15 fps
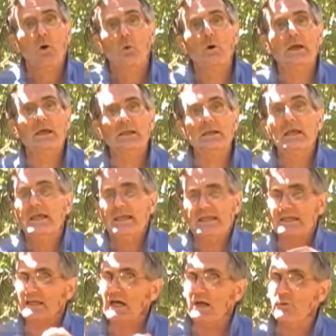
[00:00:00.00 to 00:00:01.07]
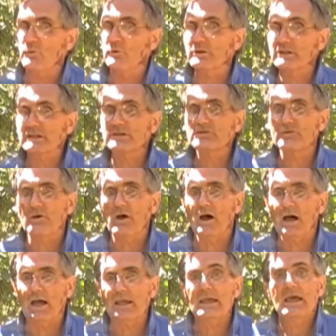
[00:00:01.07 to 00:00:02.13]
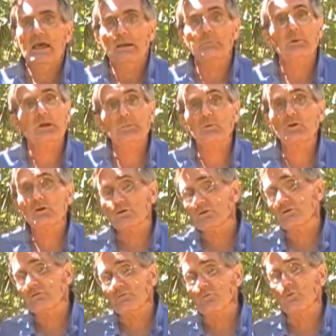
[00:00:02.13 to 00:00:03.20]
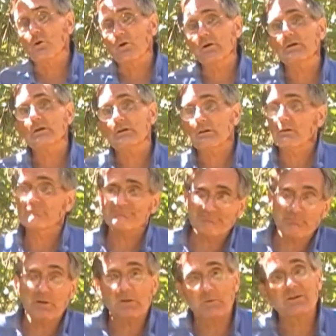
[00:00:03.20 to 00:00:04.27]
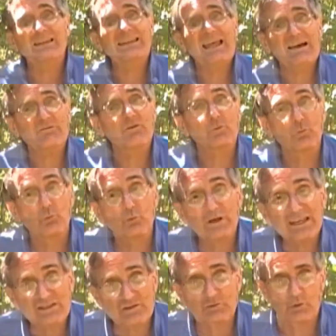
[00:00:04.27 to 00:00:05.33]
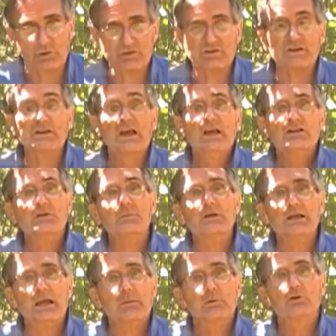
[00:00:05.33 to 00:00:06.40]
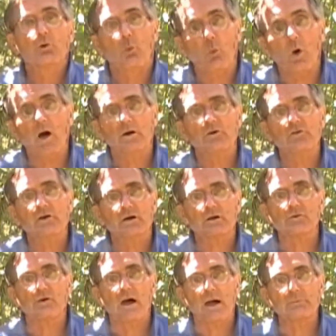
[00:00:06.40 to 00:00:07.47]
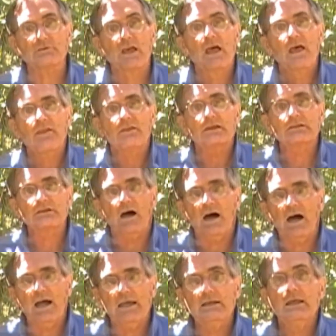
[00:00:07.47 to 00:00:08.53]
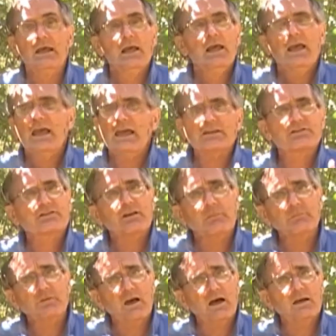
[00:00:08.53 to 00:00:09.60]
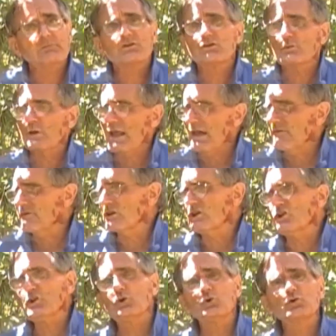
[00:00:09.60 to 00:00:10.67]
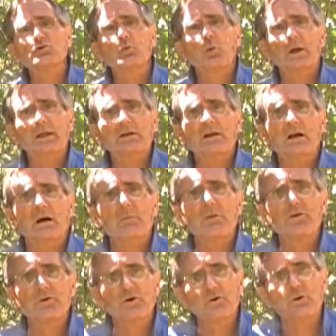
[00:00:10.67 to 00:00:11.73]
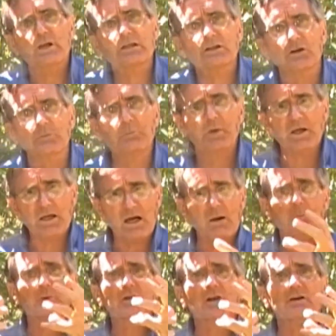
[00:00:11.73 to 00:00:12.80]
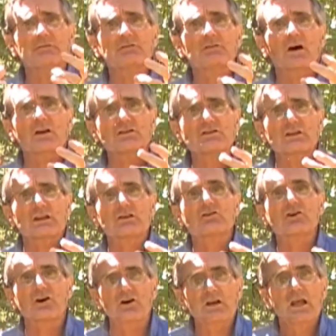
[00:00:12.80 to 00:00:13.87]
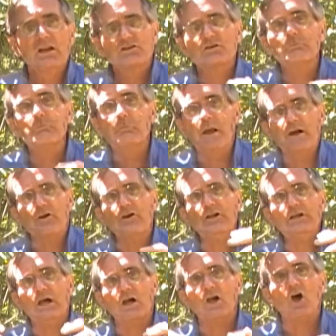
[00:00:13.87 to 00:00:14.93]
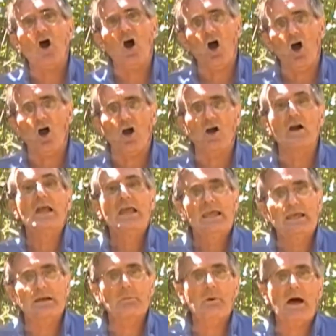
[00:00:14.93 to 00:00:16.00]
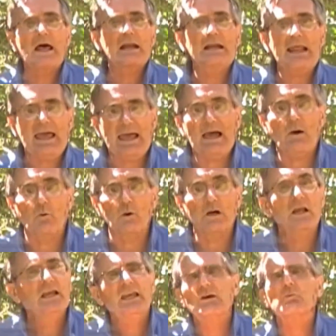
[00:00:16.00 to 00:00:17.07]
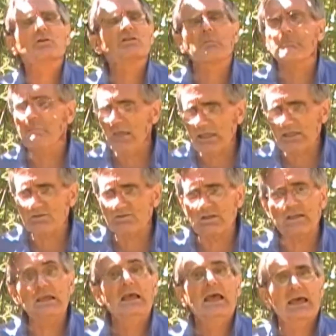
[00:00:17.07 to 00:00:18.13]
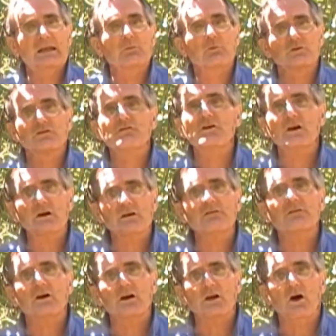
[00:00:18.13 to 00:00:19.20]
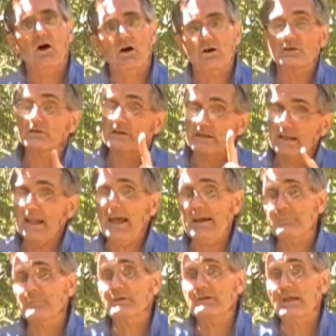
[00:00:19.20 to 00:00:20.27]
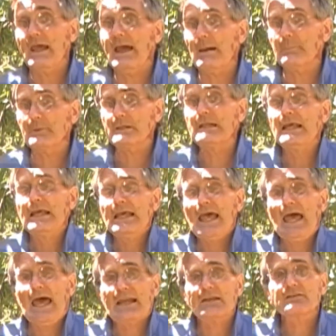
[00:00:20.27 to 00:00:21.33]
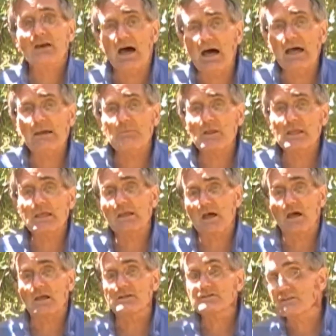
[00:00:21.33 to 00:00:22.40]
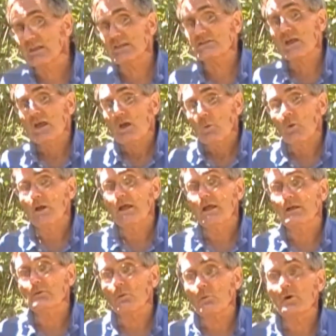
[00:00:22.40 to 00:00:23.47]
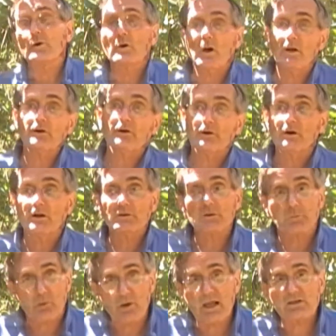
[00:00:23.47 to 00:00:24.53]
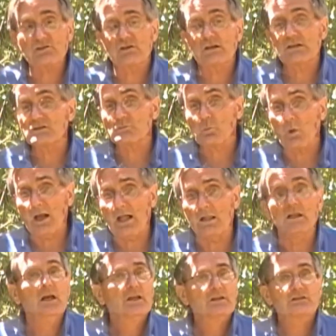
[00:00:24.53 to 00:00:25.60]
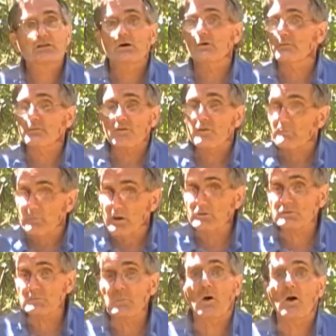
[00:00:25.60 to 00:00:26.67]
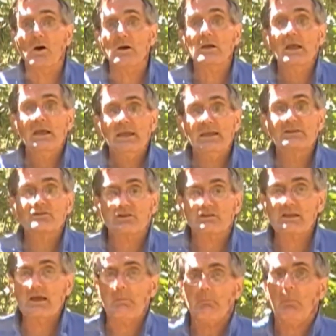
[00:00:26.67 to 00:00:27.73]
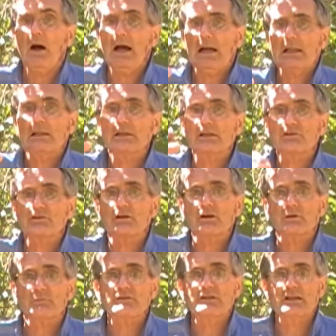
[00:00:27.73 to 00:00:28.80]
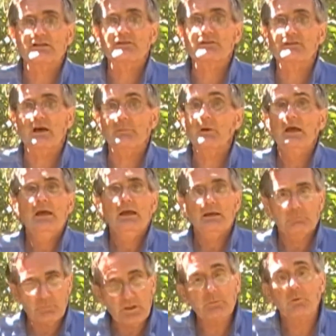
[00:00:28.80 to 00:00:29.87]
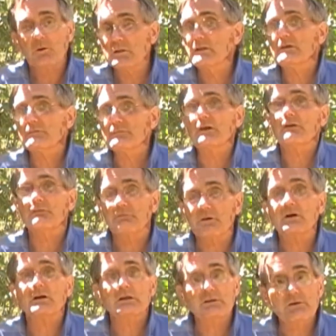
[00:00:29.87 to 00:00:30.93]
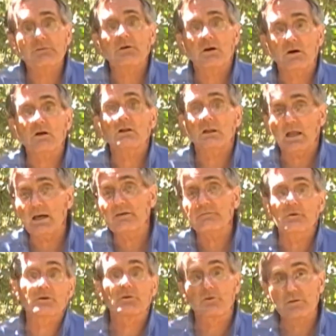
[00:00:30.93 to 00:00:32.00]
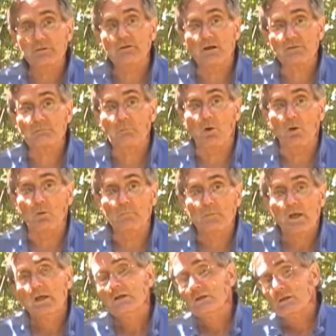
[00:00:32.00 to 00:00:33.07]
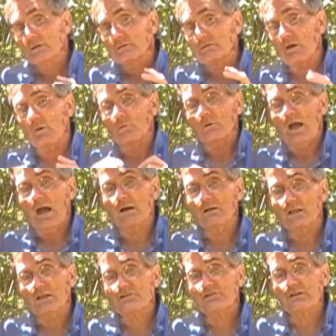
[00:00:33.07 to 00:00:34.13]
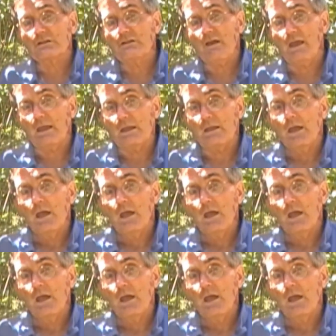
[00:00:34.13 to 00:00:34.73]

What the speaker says: when it got really dry and people didn't have the resources to be able to water their crops. They died. And sometimes you would have a huge wind come through. It could pick up enough dust and dirt to bury a car in about an hour. It was amazing, and it was very, very harsh. It happened to happen at a time in the United States when we were under a depression as well. So for the most part, it just kept piling circumstances up. People lived a very difficult life under the Dust Bowl. So our lesson today,